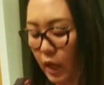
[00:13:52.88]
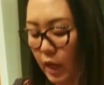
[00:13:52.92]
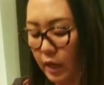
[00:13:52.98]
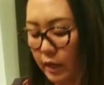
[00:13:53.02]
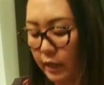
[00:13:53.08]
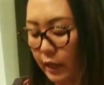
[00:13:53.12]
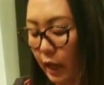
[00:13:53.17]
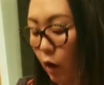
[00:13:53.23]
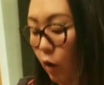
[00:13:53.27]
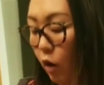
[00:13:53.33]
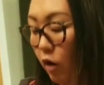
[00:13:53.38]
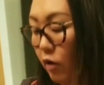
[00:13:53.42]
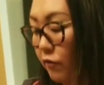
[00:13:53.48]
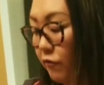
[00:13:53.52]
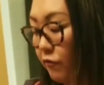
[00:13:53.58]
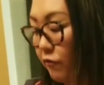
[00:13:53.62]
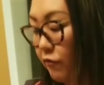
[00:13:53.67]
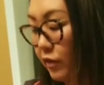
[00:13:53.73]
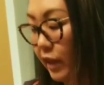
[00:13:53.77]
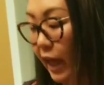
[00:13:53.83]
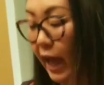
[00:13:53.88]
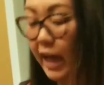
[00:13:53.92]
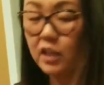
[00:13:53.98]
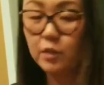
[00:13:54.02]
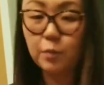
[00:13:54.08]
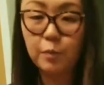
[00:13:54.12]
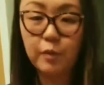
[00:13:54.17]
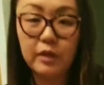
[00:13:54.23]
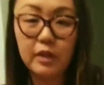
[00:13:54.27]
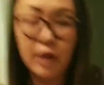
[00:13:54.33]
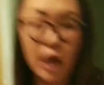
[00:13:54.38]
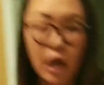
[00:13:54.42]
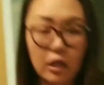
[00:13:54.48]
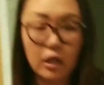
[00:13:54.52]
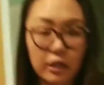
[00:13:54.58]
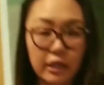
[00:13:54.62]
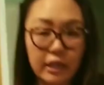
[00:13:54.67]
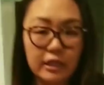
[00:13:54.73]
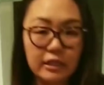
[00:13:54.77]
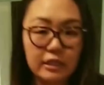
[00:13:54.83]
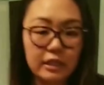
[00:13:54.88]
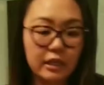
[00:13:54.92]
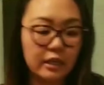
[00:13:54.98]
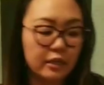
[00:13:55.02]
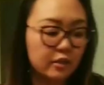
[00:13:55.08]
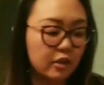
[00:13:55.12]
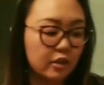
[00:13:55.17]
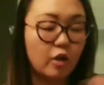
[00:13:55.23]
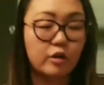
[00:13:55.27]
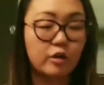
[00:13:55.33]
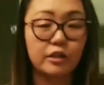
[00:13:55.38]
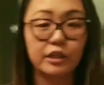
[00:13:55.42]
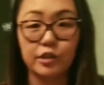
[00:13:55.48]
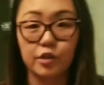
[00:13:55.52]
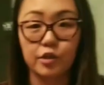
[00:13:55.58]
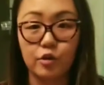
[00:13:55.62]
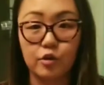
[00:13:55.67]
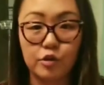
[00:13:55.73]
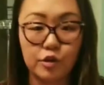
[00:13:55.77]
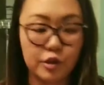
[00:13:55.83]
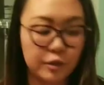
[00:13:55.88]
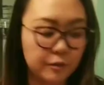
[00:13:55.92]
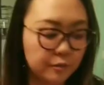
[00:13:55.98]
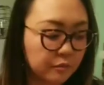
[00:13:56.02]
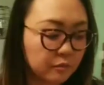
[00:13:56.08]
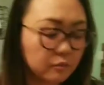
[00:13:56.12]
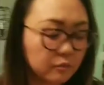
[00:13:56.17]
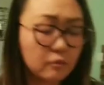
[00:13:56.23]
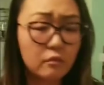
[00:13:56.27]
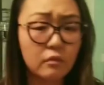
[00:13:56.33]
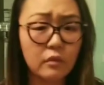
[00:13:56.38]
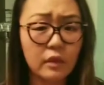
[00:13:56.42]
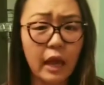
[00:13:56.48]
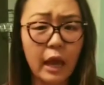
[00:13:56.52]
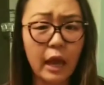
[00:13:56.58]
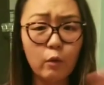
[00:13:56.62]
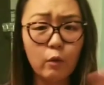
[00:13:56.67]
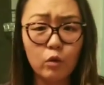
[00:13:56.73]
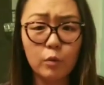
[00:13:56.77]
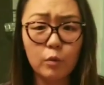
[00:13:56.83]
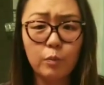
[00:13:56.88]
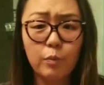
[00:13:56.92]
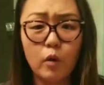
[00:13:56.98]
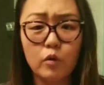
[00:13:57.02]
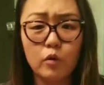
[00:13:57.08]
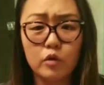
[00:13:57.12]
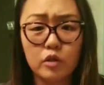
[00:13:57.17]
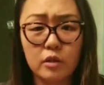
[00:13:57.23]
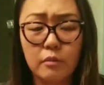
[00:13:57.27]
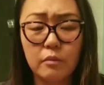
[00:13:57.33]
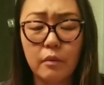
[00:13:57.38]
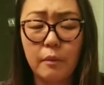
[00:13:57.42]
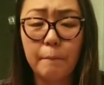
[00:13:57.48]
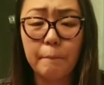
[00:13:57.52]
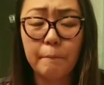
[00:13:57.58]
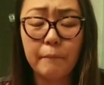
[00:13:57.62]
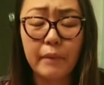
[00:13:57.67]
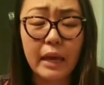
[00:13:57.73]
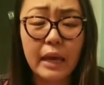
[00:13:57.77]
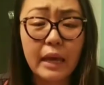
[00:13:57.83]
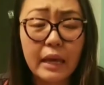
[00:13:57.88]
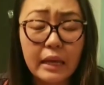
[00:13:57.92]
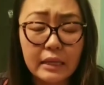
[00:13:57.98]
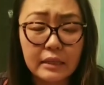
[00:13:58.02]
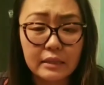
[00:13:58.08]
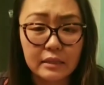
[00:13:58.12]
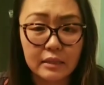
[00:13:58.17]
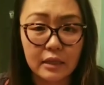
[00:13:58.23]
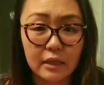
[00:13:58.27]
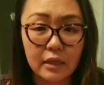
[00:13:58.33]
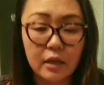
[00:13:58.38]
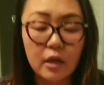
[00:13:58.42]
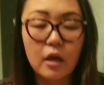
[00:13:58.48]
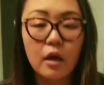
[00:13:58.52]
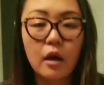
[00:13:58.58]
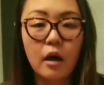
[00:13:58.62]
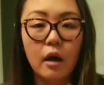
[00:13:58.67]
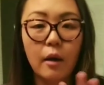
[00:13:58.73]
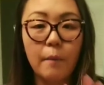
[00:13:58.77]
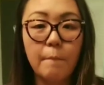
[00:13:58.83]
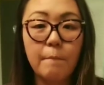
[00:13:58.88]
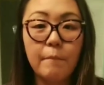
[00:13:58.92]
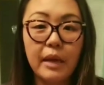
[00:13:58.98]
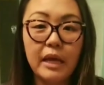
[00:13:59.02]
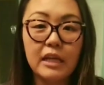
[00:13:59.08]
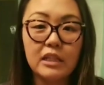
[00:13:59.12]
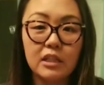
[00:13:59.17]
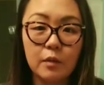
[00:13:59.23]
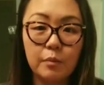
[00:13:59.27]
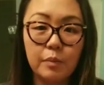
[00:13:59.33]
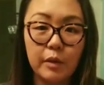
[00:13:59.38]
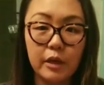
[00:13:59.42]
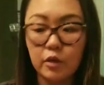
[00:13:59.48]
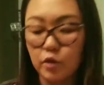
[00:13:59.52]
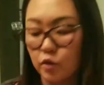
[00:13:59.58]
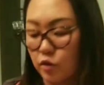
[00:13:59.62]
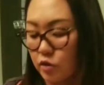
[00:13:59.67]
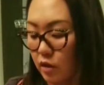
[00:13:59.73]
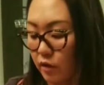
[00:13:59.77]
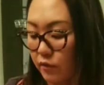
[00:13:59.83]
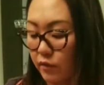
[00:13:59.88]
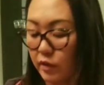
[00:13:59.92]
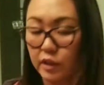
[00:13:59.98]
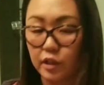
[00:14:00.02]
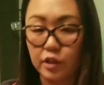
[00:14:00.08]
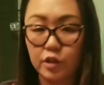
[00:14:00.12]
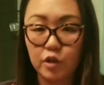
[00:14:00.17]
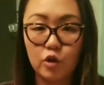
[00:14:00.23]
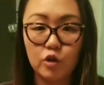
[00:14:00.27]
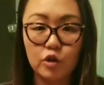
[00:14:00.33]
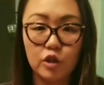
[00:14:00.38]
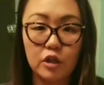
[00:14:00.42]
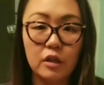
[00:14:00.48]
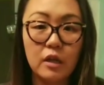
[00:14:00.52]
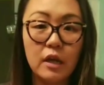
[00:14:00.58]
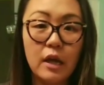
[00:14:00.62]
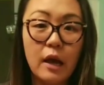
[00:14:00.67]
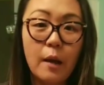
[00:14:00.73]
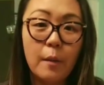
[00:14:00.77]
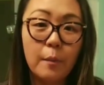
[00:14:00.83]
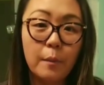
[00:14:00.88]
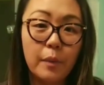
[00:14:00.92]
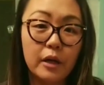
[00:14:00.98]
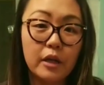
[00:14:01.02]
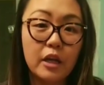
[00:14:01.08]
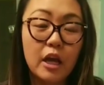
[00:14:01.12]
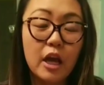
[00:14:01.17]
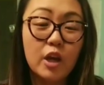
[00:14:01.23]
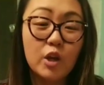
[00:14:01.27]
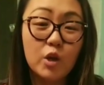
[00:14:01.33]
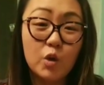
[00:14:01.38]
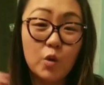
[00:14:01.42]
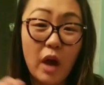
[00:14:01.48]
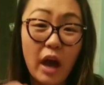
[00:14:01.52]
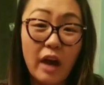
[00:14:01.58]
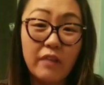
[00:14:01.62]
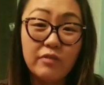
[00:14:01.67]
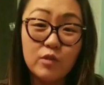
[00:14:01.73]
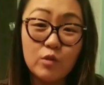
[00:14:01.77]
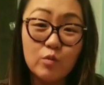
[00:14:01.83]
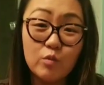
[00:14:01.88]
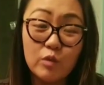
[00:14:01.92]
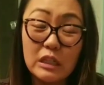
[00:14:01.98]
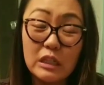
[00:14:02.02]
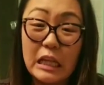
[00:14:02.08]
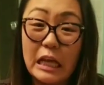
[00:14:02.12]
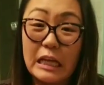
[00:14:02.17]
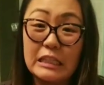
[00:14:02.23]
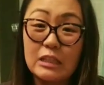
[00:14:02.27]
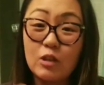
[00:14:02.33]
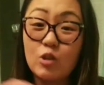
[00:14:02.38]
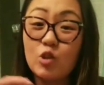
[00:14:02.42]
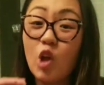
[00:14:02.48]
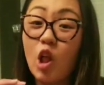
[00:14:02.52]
Now our last but not least is our detergent. I will post some amazing pictures of our detergent. But you have to realize there's a